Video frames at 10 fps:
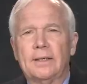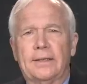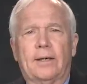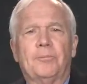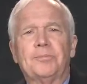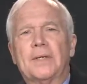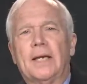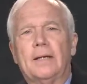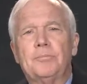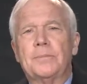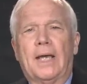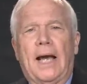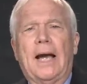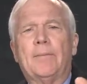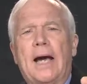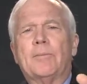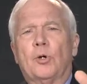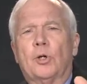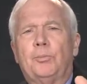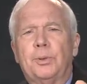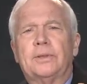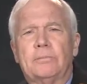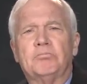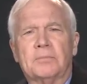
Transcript: Now, I'm going to put